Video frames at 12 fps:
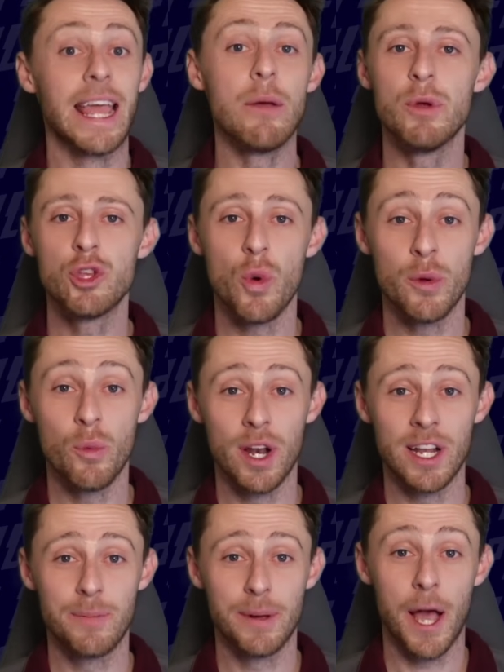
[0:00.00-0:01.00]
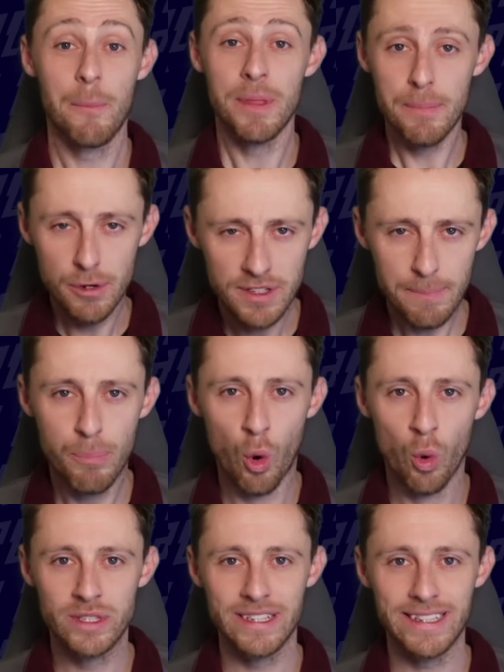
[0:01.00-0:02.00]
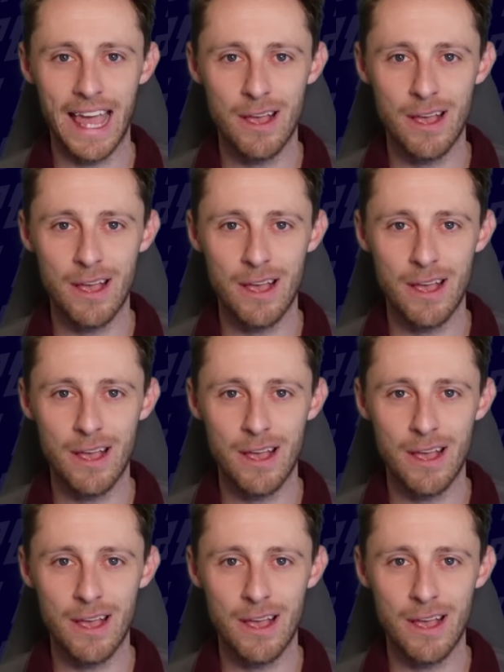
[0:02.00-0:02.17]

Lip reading: week 21 has become the most important game